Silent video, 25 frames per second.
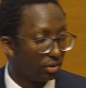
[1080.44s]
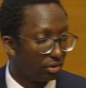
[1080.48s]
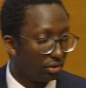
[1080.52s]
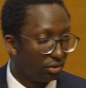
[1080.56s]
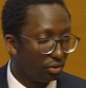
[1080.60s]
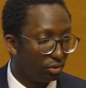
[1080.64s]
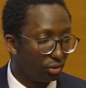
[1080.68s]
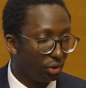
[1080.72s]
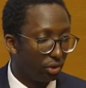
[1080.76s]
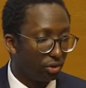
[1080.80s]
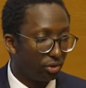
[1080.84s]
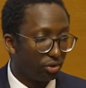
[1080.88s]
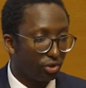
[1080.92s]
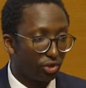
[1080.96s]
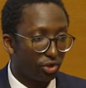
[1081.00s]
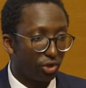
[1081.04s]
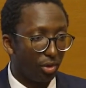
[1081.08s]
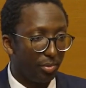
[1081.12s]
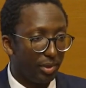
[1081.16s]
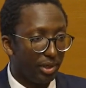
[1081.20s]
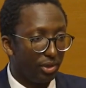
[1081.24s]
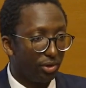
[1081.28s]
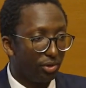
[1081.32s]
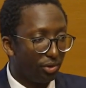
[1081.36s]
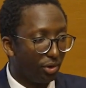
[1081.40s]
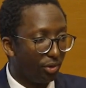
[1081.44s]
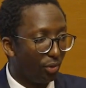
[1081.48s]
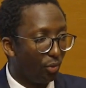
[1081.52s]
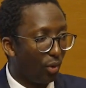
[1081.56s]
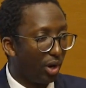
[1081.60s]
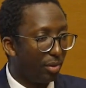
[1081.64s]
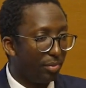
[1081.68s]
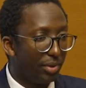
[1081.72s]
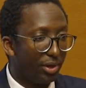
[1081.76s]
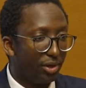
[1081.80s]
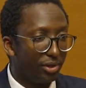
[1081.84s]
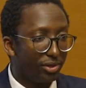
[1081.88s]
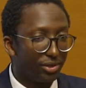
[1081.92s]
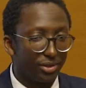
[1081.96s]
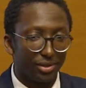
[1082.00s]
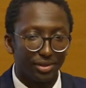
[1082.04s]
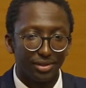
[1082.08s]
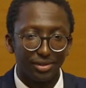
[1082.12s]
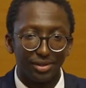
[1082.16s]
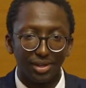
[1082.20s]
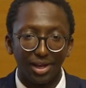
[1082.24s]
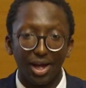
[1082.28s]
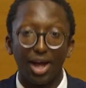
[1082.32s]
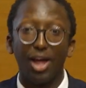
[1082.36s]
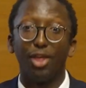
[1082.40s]
you don't show me the 1 minute.
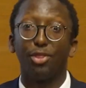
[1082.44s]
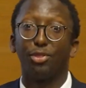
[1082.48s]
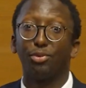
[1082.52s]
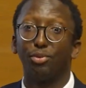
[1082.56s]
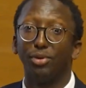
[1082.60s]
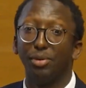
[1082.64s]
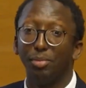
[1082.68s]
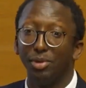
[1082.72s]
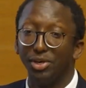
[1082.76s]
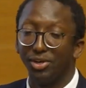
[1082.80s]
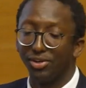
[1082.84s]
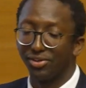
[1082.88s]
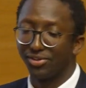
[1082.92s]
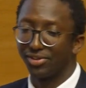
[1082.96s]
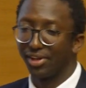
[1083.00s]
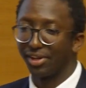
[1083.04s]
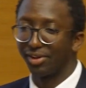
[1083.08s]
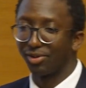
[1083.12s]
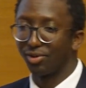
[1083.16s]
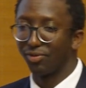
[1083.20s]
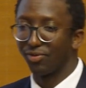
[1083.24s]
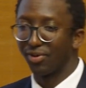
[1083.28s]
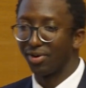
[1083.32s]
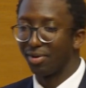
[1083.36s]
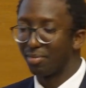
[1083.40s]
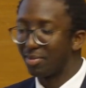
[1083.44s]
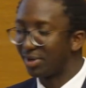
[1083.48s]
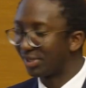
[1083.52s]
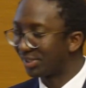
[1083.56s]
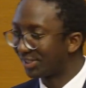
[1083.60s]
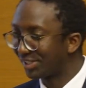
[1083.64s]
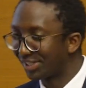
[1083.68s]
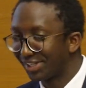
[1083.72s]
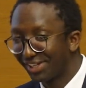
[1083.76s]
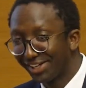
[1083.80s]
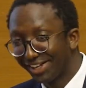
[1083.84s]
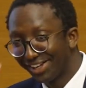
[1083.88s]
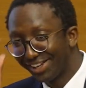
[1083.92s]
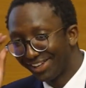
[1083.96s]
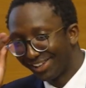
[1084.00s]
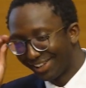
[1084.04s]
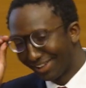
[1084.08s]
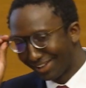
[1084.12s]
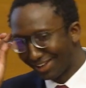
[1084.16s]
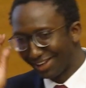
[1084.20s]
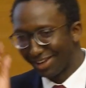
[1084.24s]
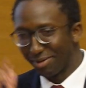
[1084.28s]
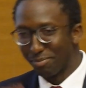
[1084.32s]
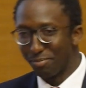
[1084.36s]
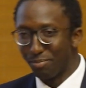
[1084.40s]
3 minutes, thank you very much.
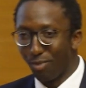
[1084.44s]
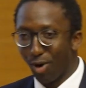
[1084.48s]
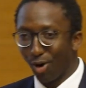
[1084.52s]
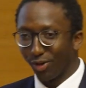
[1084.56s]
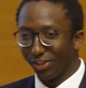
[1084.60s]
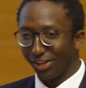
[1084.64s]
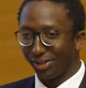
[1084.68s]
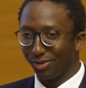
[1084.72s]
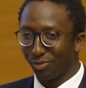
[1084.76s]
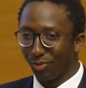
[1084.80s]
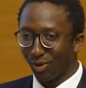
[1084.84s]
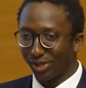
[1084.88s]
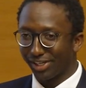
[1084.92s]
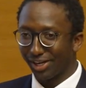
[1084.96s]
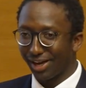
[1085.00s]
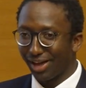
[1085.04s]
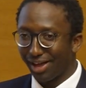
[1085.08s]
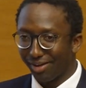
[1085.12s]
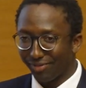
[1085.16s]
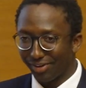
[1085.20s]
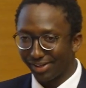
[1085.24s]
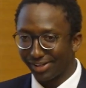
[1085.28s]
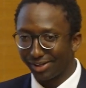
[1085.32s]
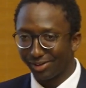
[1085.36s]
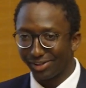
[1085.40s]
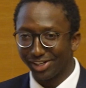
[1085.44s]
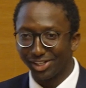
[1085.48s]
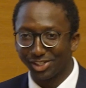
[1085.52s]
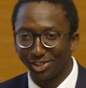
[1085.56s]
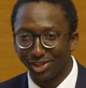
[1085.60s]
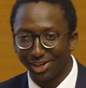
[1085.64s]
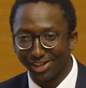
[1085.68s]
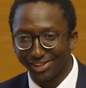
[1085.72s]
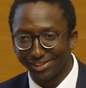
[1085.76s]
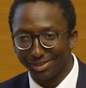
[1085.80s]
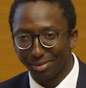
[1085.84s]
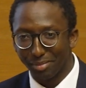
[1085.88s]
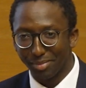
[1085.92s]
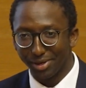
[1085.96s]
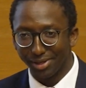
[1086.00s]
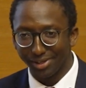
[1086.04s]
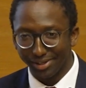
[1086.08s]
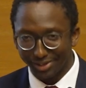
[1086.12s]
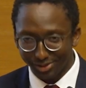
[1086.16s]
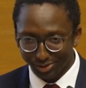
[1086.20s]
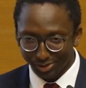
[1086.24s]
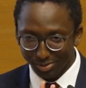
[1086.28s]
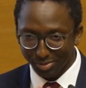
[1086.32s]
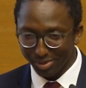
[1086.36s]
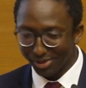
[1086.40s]
More than what I have at the National Assembly,
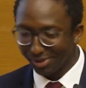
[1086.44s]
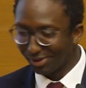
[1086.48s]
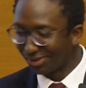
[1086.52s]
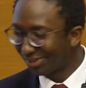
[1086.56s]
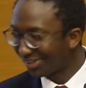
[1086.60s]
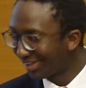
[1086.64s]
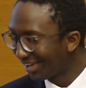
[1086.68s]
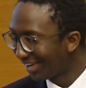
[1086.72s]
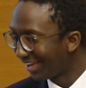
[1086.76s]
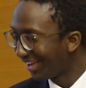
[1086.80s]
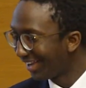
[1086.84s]
it's 2 minutes.